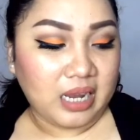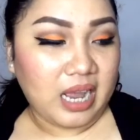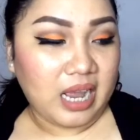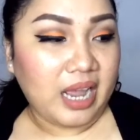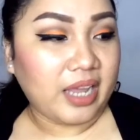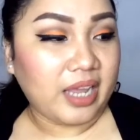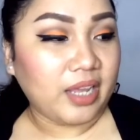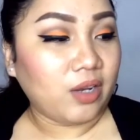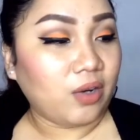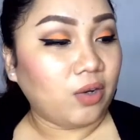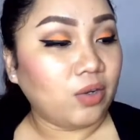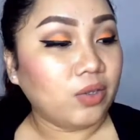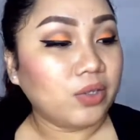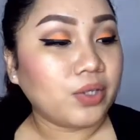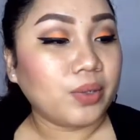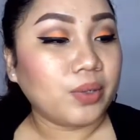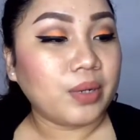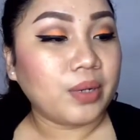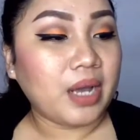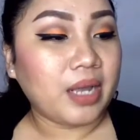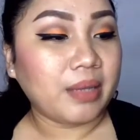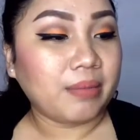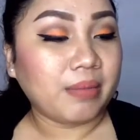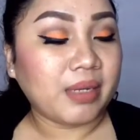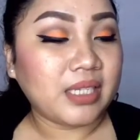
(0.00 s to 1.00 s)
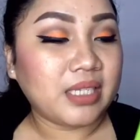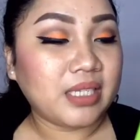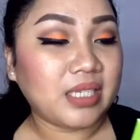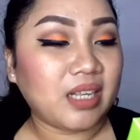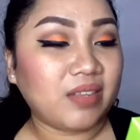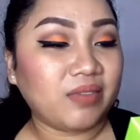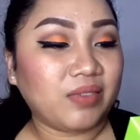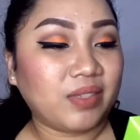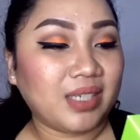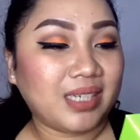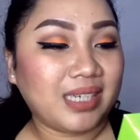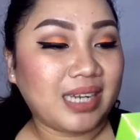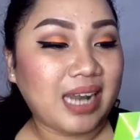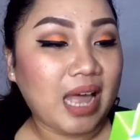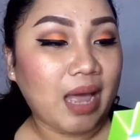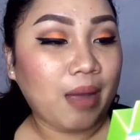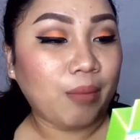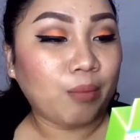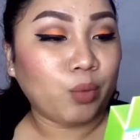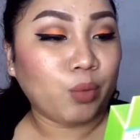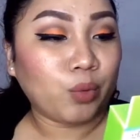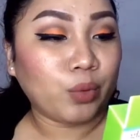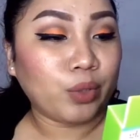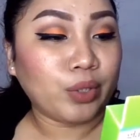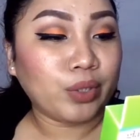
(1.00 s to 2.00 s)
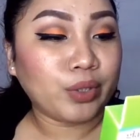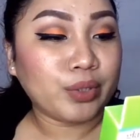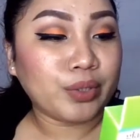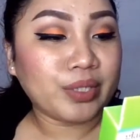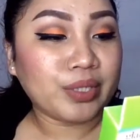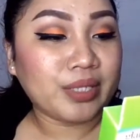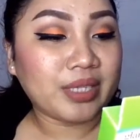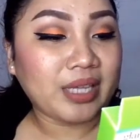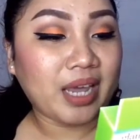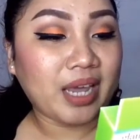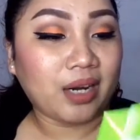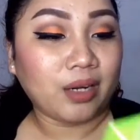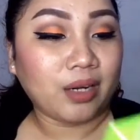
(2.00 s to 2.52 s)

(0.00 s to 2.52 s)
I also got myself the Glamworks